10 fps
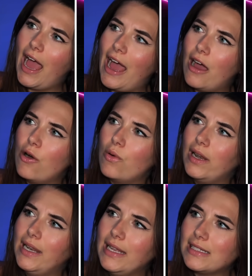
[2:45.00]
how
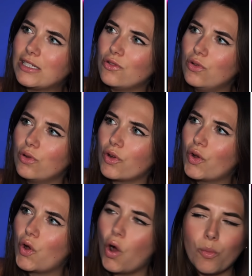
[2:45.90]
little
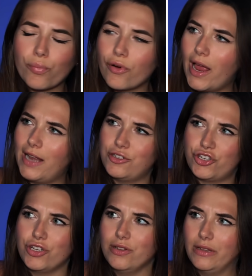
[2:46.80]

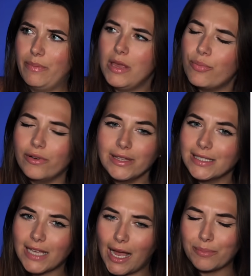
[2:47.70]
comprehension the people in
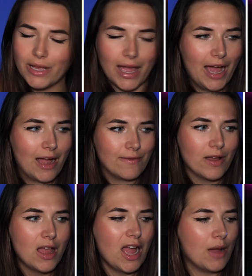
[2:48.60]
this cabinet have
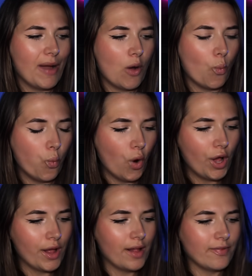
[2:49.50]
about
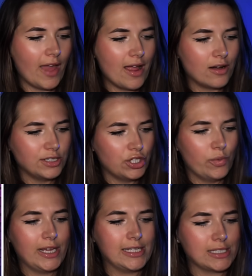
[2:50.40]
what they are
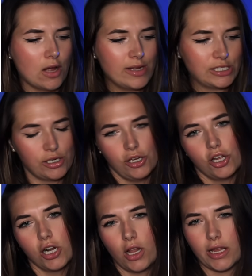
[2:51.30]
doing is going to
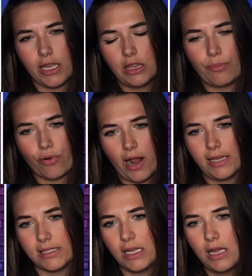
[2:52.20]
look like in the
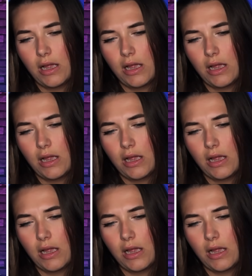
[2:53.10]
press